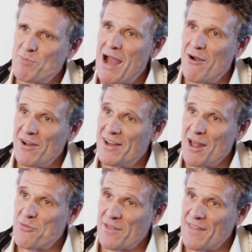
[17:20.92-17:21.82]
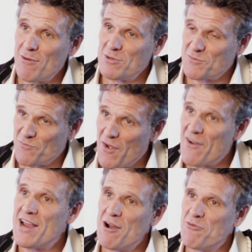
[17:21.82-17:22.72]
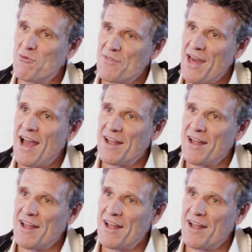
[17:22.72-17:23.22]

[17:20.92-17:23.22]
power. And I think that was very helpful with that.